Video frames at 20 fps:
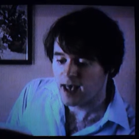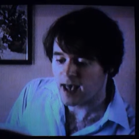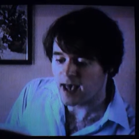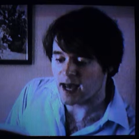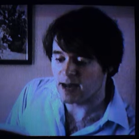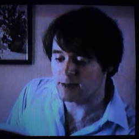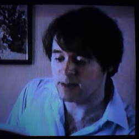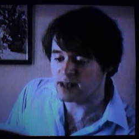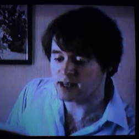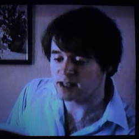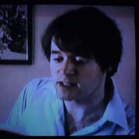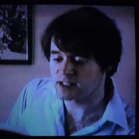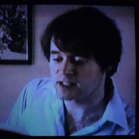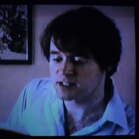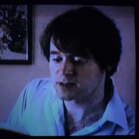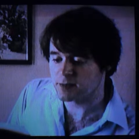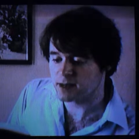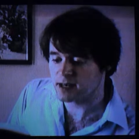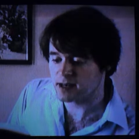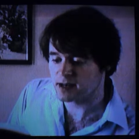And makest
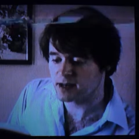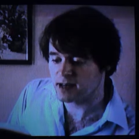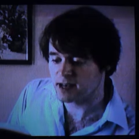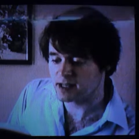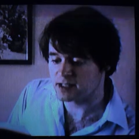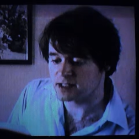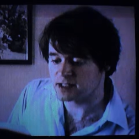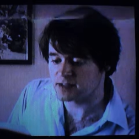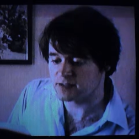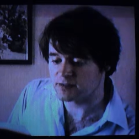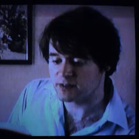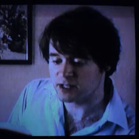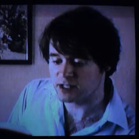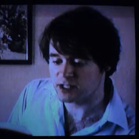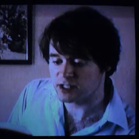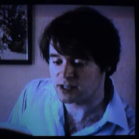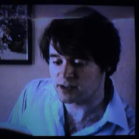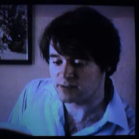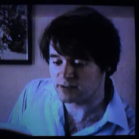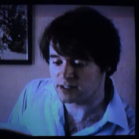men as the
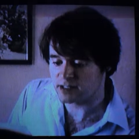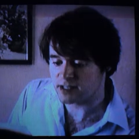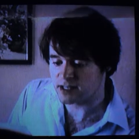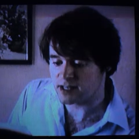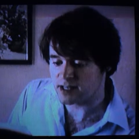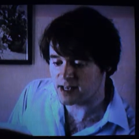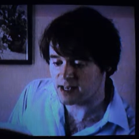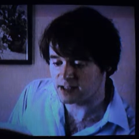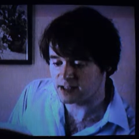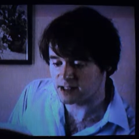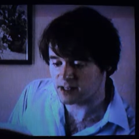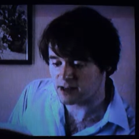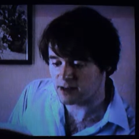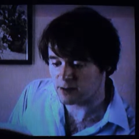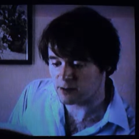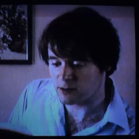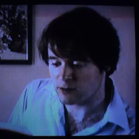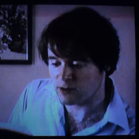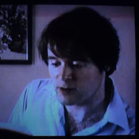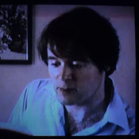fish of the sea, as the
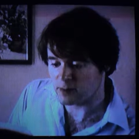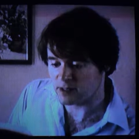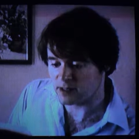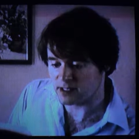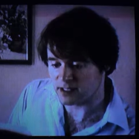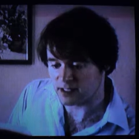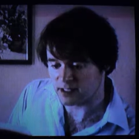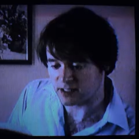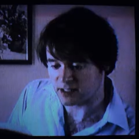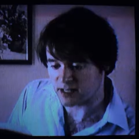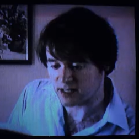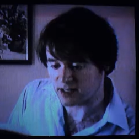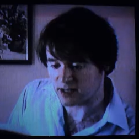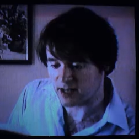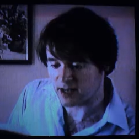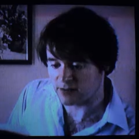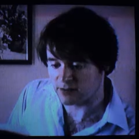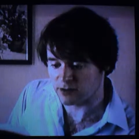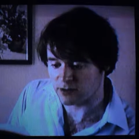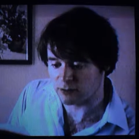cute creeping things that
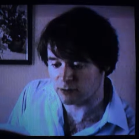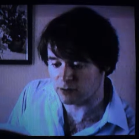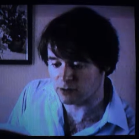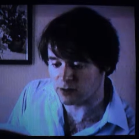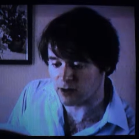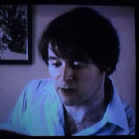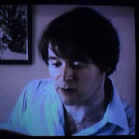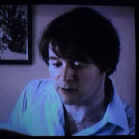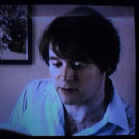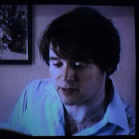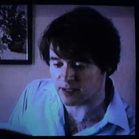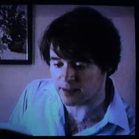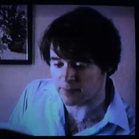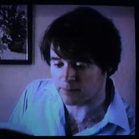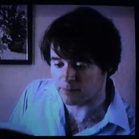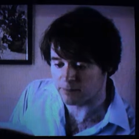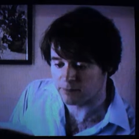have no root over them.